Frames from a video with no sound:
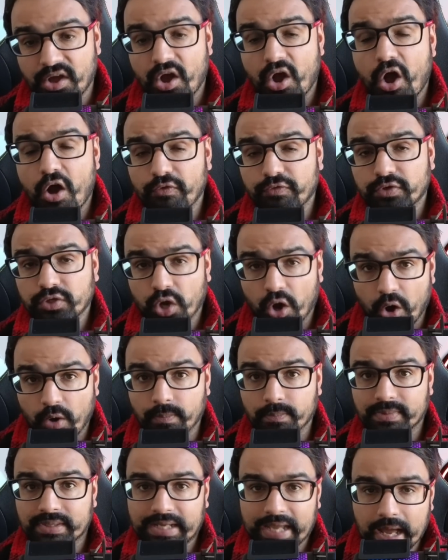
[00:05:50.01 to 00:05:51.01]
of
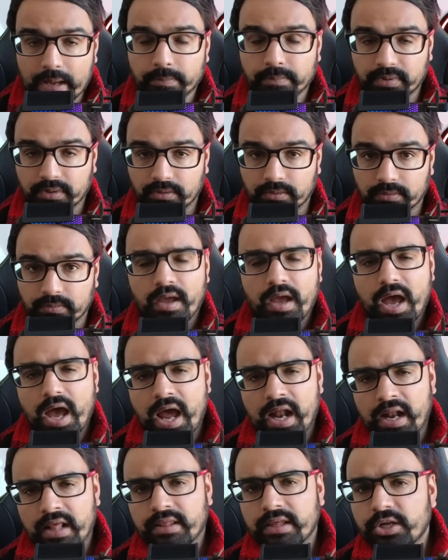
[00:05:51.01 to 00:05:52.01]
Tom Campbell?"
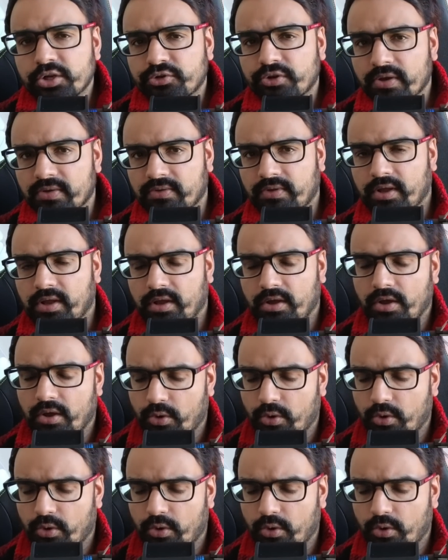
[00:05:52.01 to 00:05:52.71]
And that's interesting.